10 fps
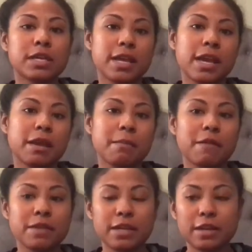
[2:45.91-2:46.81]
to edit my
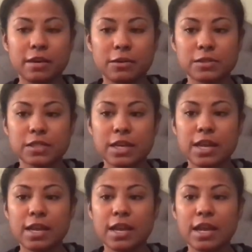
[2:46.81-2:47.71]
videos.
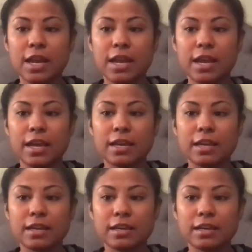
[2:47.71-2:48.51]
And